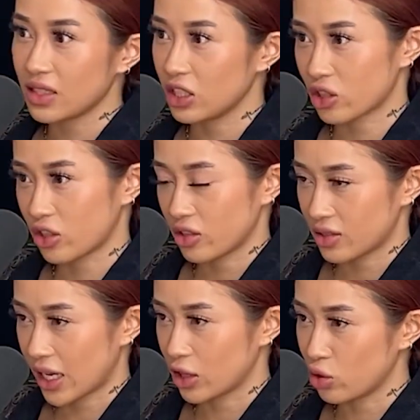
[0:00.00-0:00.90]
these
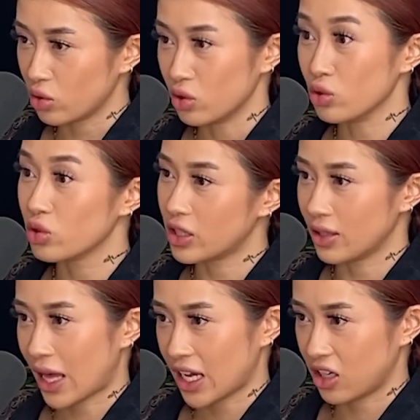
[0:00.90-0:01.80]
girls like lose the
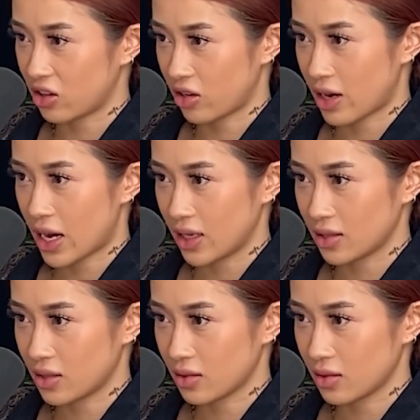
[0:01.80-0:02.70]
light in their
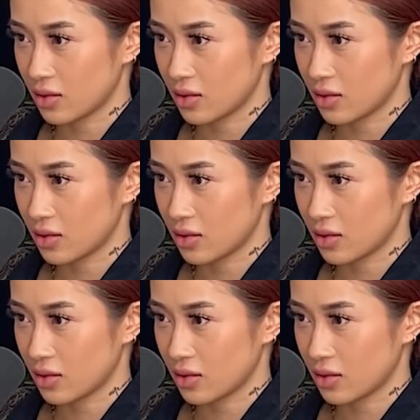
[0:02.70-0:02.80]
eyes.